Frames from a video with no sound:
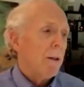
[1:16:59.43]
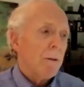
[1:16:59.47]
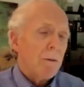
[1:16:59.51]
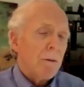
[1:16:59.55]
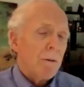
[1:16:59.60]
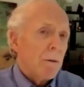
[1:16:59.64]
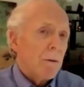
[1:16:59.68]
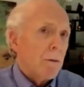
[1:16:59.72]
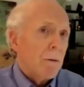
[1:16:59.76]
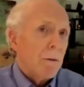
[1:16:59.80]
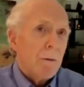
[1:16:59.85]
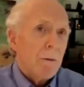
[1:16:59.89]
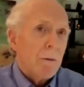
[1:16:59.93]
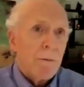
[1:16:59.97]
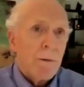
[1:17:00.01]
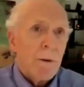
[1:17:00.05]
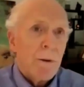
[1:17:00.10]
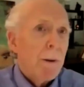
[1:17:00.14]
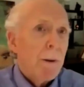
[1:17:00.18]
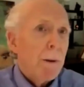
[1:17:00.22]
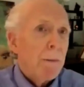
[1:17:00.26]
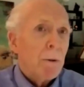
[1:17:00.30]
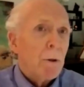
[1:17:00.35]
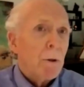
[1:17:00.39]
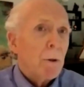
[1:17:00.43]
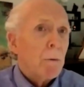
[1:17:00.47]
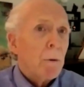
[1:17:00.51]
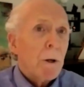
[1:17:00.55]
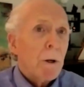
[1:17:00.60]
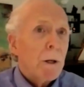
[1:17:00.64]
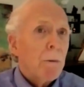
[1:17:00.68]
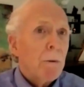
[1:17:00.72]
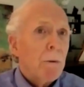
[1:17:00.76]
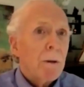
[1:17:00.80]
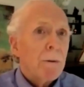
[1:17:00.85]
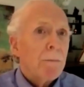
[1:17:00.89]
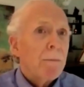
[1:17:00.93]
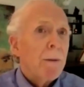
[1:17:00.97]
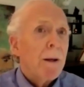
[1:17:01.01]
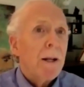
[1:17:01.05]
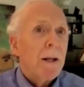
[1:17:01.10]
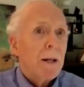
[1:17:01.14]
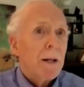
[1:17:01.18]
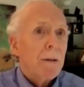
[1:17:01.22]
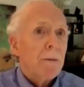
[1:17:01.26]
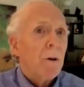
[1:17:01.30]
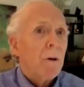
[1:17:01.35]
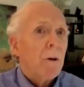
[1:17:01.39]
And the people you're working
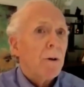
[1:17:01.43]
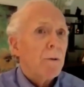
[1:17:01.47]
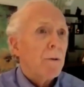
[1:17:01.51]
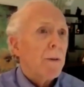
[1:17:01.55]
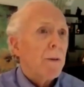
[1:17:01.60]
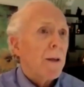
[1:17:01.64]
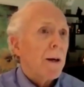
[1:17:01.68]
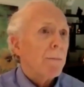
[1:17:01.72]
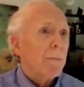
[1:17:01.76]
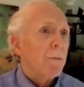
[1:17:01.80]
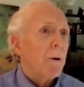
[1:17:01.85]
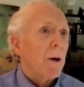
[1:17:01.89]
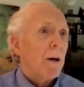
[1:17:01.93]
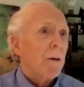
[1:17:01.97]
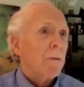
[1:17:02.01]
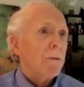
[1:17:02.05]
with may not have gone through